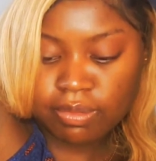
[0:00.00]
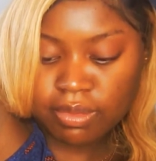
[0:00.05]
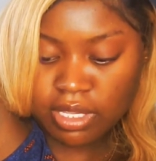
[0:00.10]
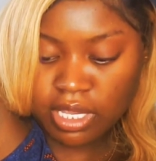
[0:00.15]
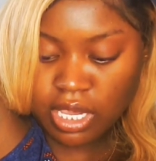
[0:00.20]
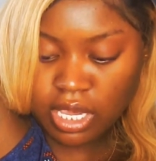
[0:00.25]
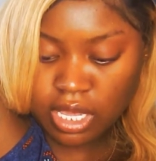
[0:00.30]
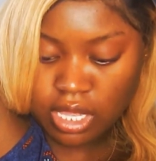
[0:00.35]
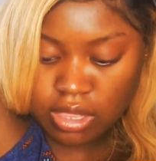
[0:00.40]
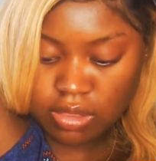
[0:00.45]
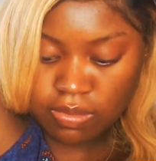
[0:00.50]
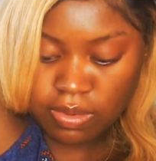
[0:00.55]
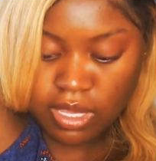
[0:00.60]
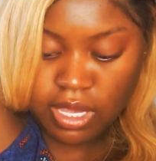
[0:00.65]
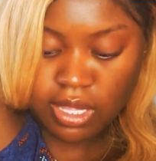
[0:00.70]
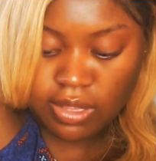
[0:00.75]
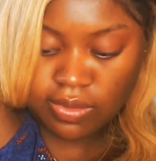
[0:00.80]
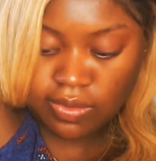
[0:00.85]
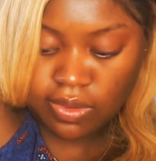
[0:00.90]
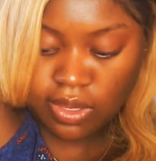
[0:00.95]
from the end, we
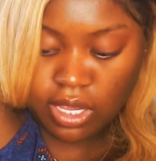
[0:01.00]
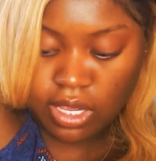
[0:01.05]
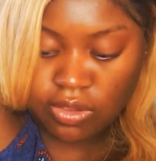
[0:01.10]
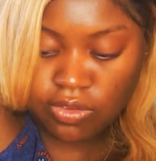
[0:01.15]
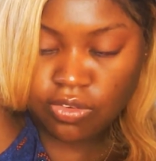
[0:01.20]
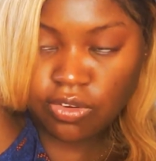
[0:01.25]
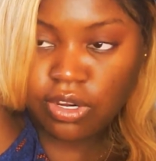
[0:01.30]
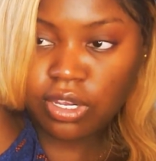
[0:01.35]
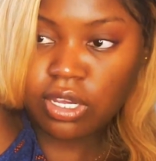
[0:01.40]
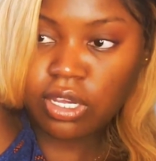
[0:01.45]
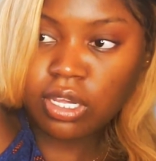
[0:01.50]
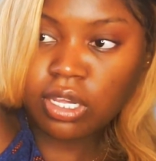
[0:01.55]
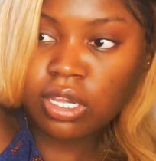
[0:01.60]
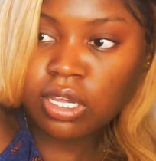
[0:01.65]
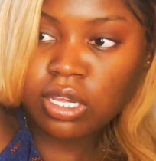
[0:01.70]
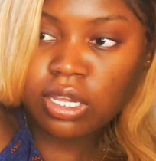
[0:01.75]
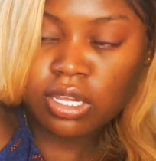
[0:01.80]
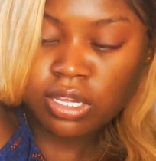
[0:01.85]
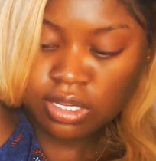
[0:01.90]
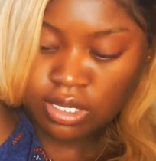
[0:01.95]
got Sandra,
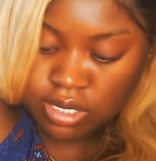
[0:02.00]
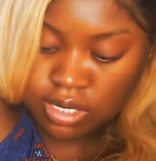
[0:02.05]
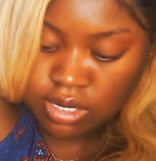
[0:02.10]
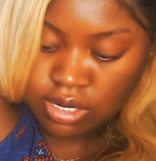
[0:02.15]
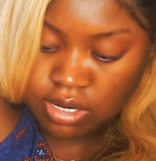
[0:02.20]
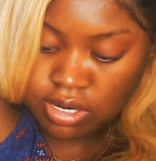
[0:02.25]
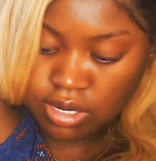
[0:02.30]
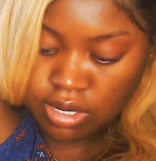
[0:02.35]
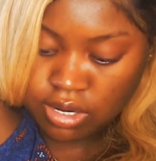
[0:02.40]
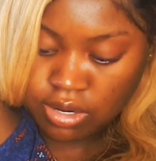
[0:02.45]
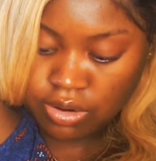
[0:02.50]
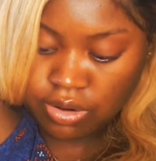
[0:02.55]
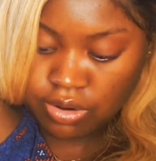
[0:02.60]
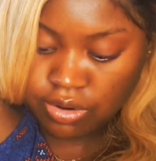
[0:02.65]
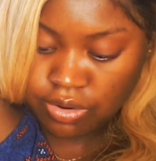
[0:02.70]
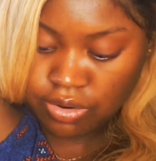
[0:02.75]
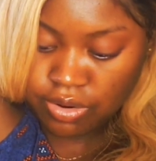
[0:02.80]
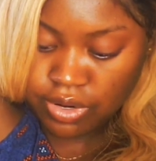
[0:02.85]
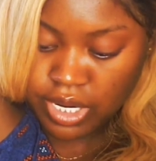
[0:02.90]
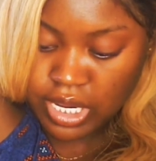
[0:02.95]

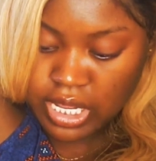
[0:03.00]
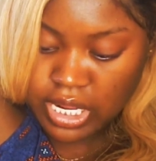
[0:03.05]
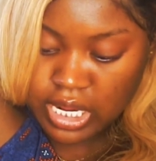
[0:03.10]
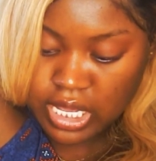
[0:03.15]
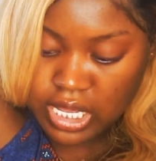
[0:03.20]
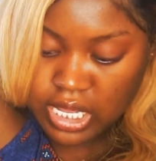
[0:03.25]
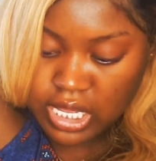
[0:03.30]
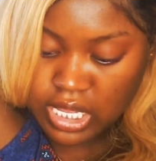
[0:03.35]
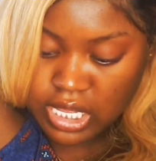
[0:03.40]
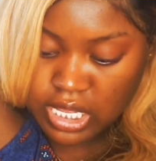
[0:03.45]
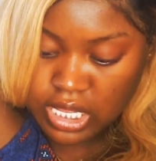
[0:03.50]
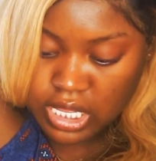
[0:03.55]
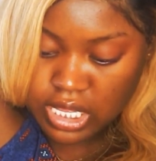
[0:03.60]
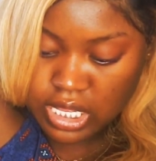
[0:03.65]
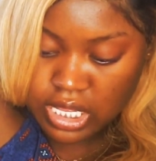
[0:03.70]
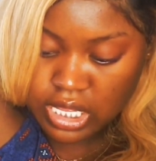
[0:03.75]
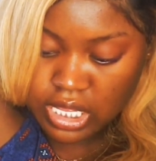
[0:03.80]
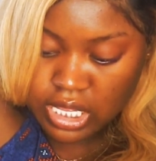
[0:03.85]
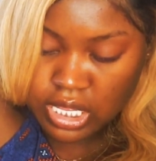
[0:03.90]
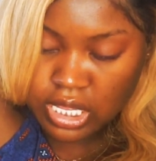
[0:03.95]
Raina,
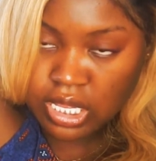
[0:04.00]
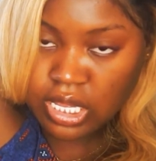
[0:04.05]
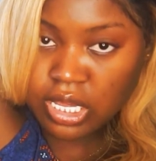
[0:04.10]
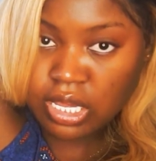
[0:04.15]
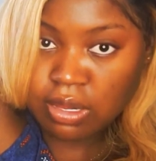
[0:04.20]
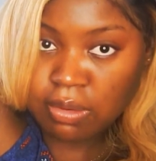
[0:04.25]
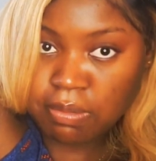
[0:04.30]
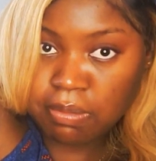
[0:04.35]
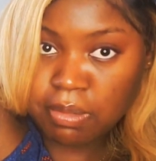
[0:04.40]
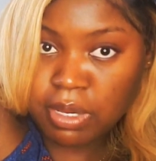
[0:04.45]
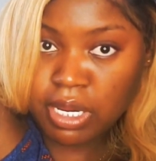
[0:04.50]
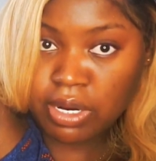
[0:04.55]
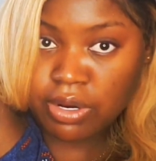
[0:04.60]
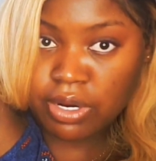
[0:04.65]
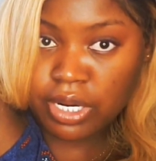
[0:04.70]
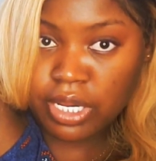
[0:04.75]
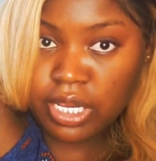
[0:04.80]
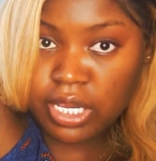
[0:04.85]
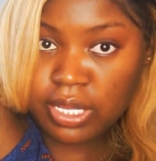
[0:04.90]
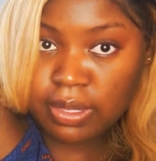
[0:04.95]

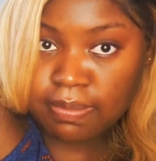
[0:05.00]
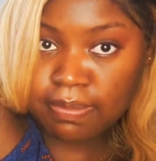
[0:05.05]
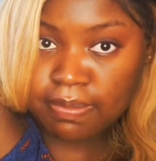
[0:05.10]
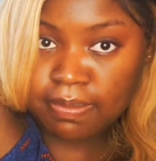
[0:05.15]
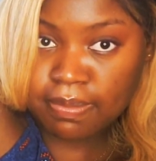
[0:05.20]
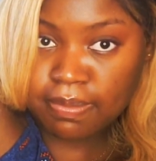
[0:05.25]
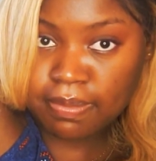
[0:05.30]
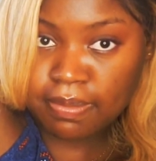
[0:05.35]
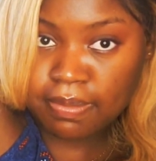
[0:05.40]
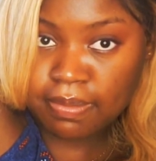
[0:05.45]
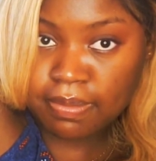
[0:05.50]
Miriam,